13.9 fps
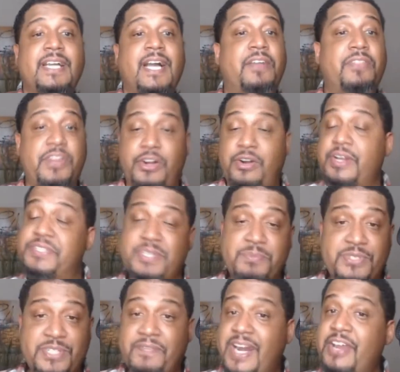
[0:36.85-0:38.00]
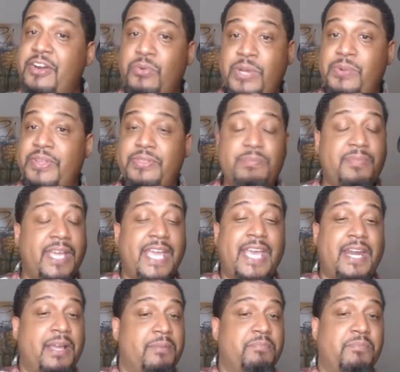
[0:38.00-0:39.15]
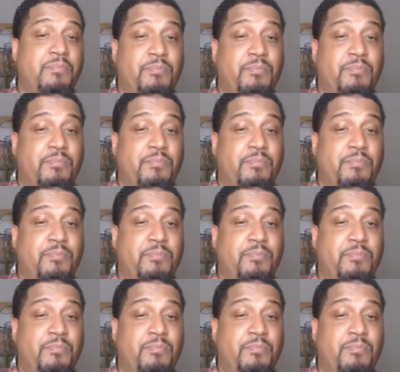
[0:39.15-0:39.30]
Uh, there is some stuff that I agree with. And